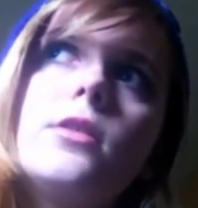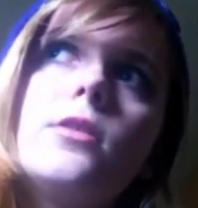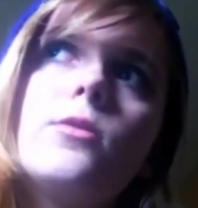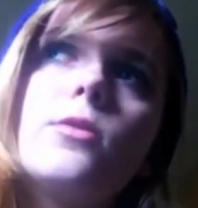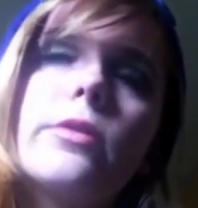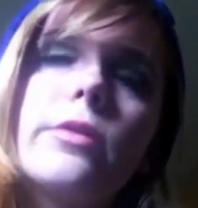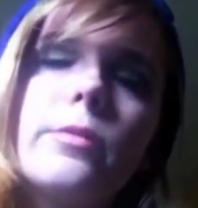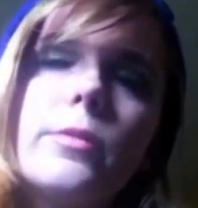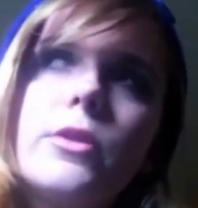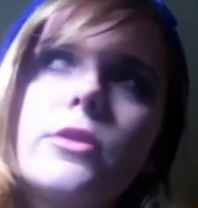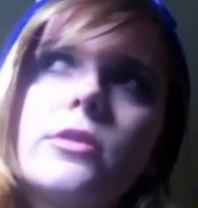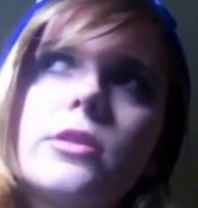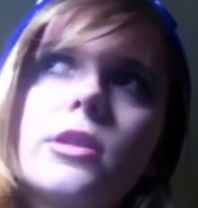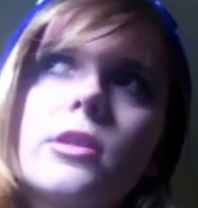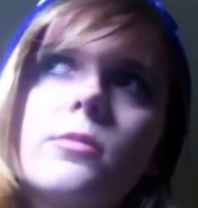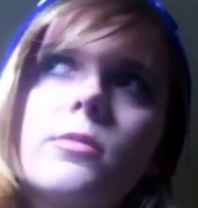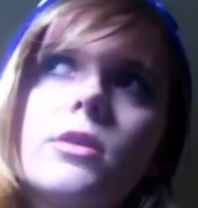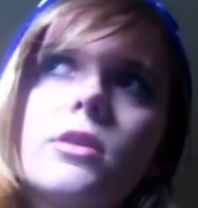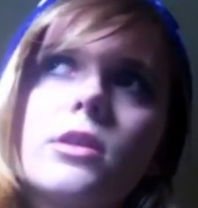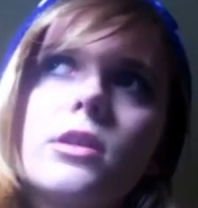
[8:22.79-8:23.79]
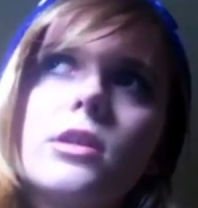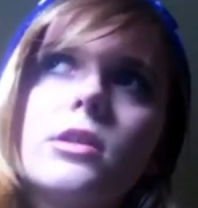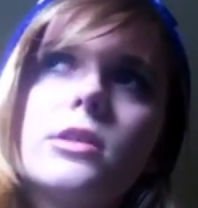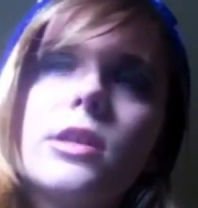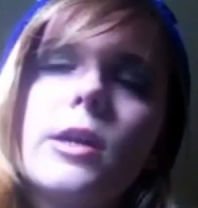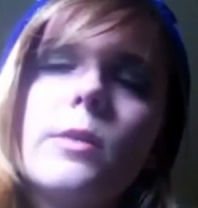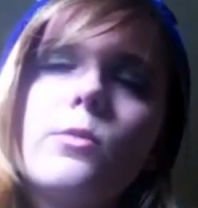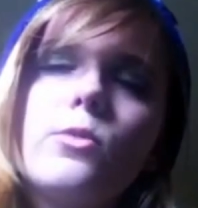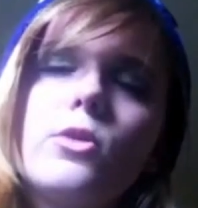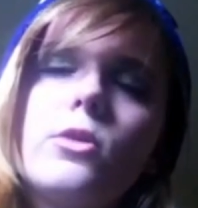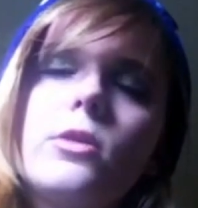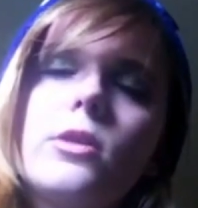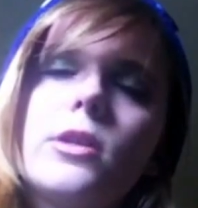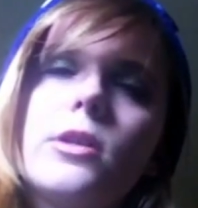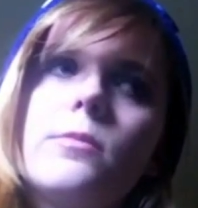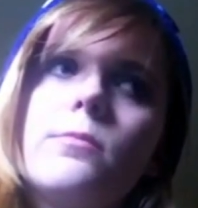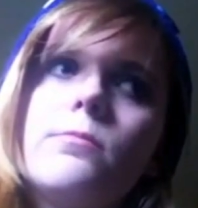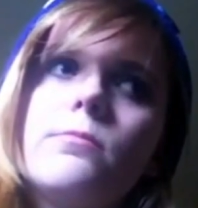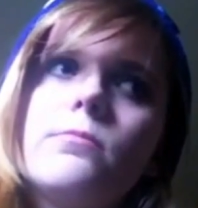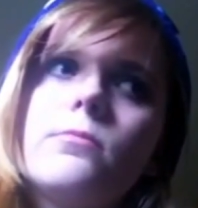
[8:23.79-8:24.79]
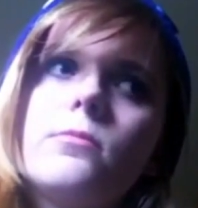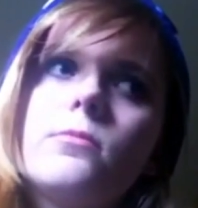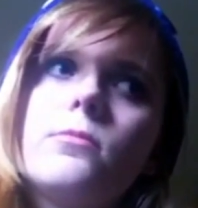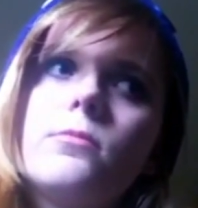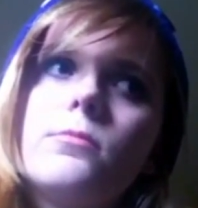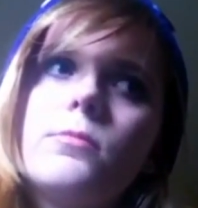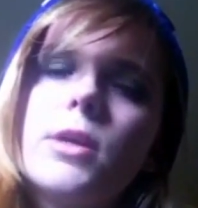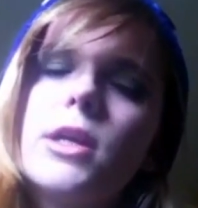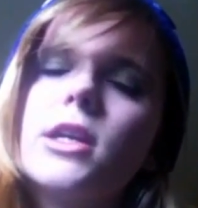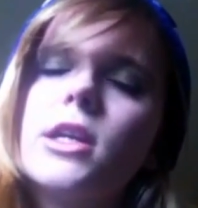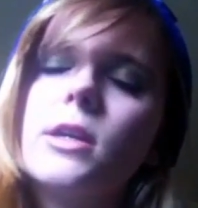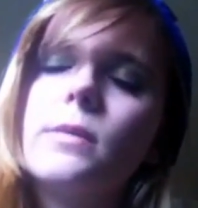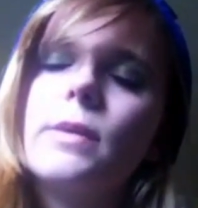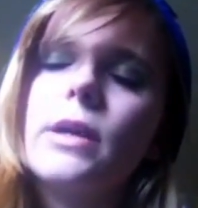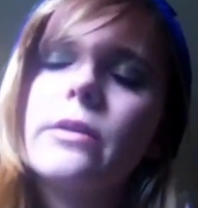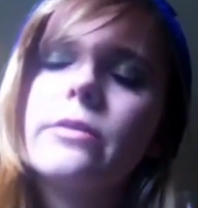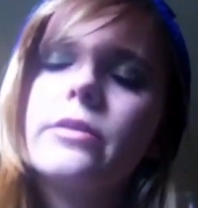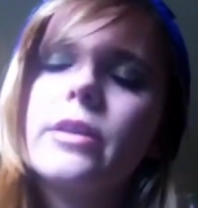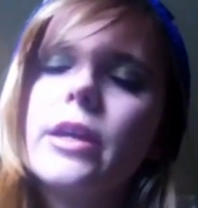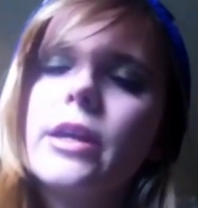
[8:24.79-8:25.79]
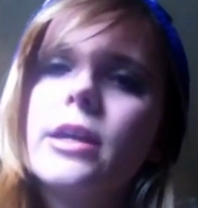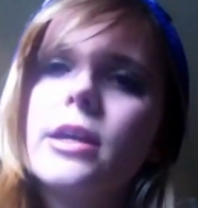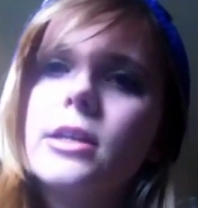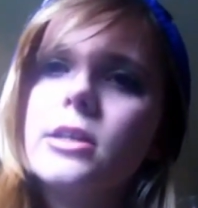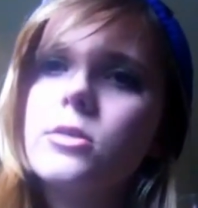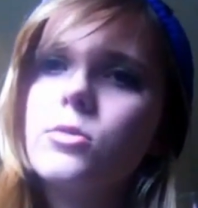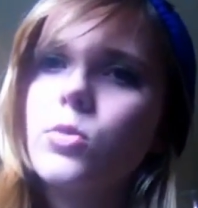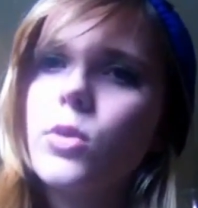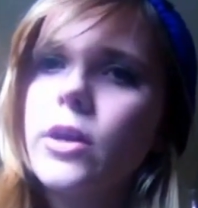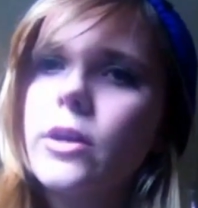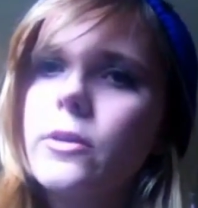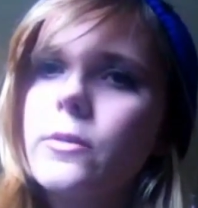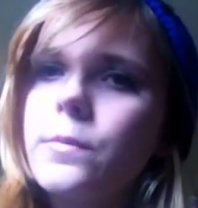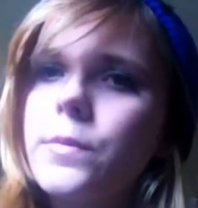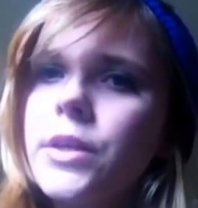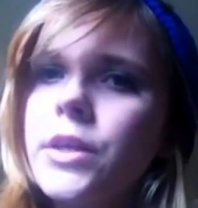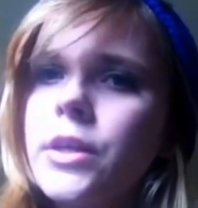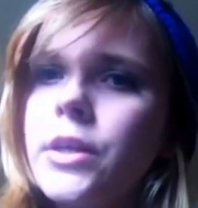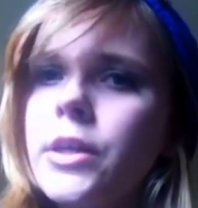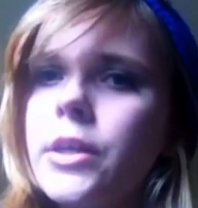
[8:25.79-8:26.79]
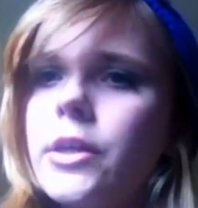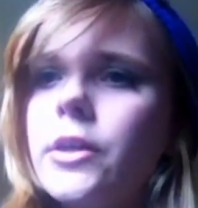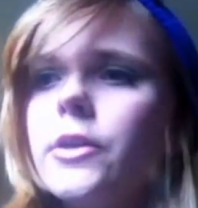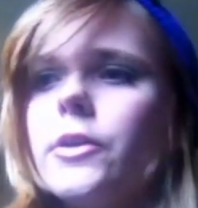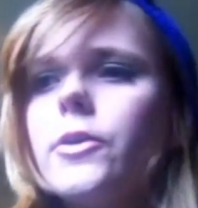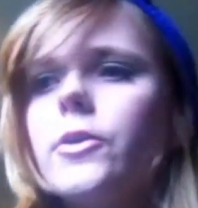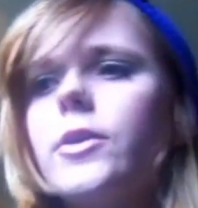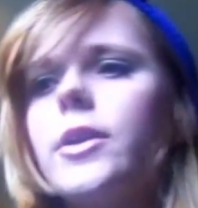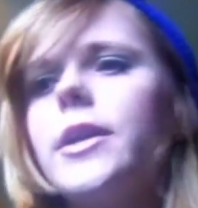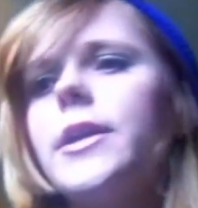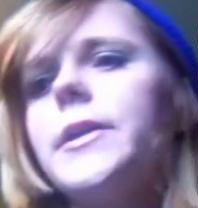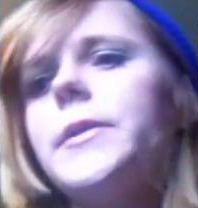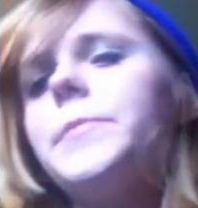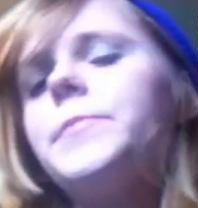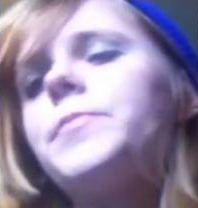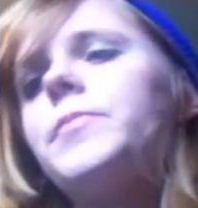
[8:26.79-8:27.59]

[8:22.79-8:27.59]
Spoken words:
with music because I'm really picky about that as well. Okay?